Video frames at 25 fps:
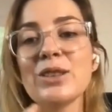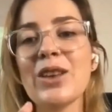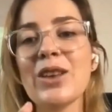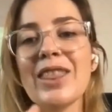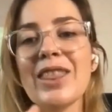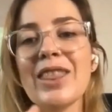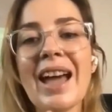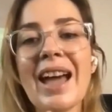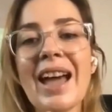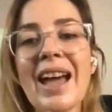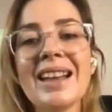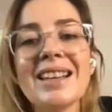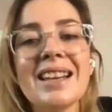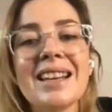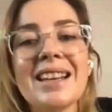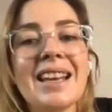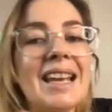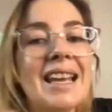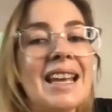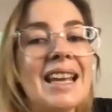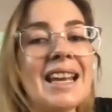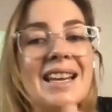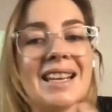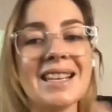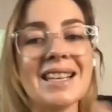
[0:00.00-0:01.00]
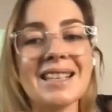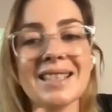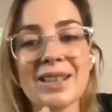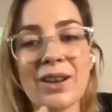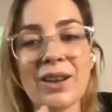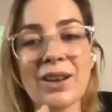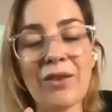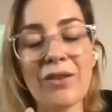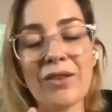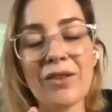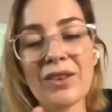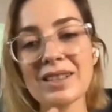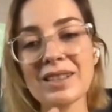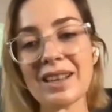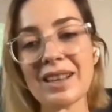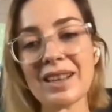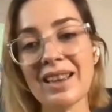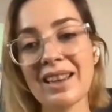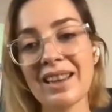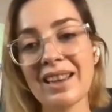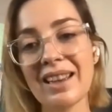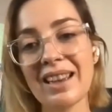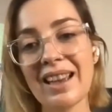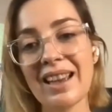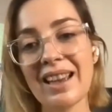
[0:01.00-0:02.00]
So that in itself is
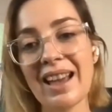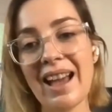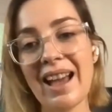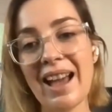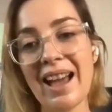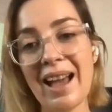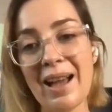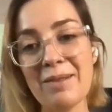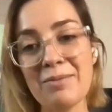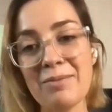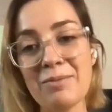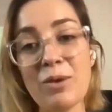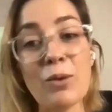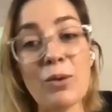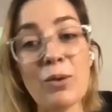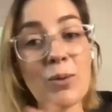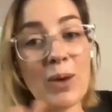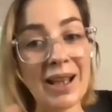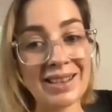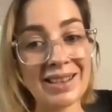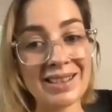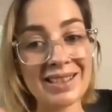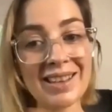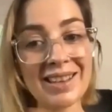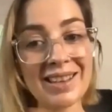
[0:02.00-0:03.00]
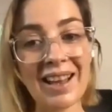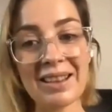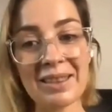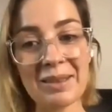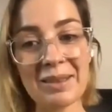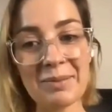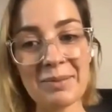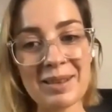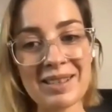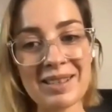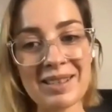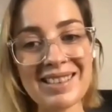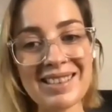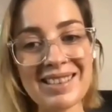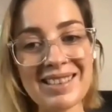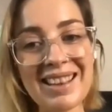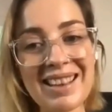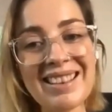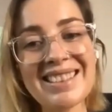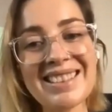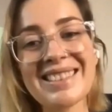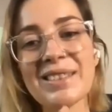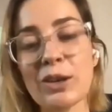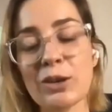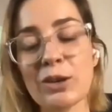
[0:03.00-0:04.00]
a one side of the business,
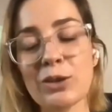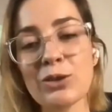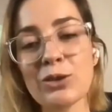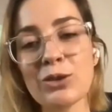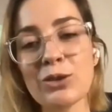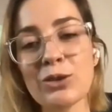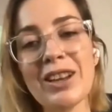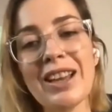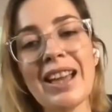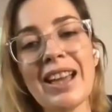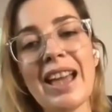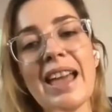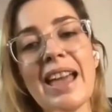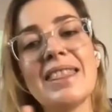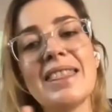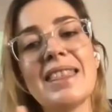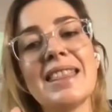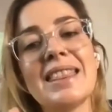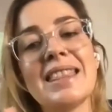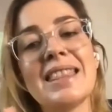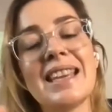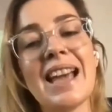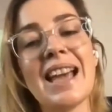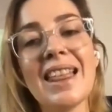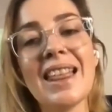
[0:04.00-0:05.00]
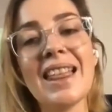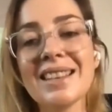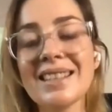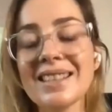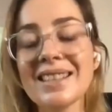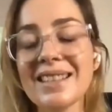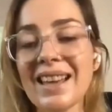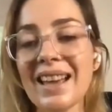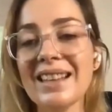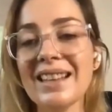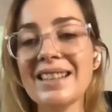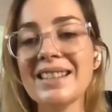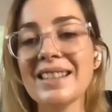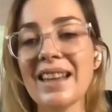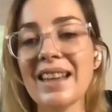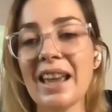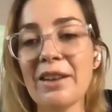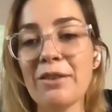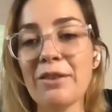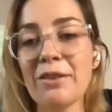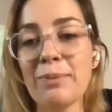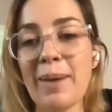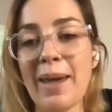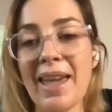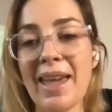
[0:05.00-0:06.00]
Social Dot, and then the other side,
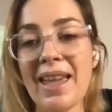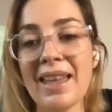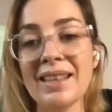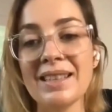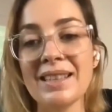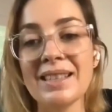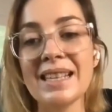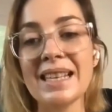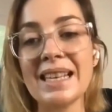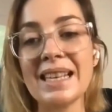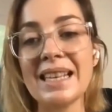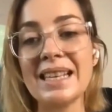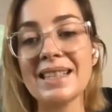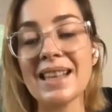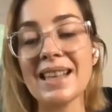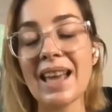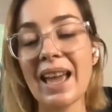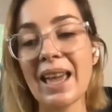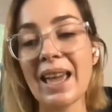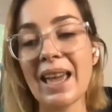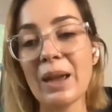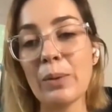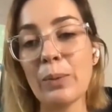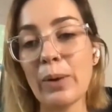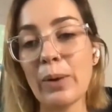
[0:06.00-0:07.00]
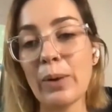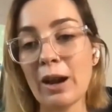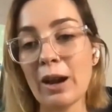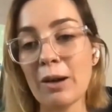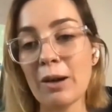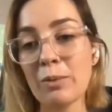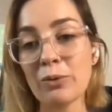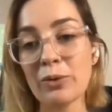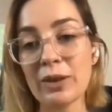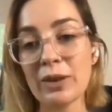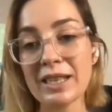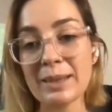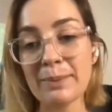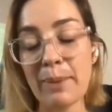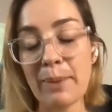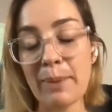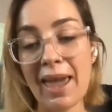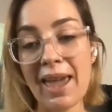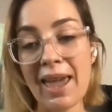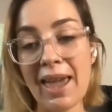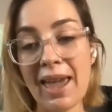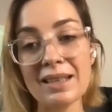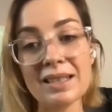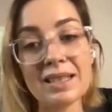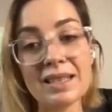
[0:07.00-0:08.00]
Safe Bandz, is a wearable
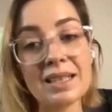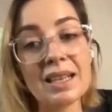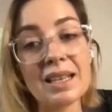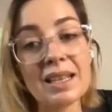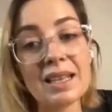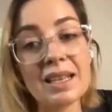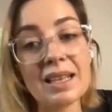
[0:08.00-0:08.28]
wristband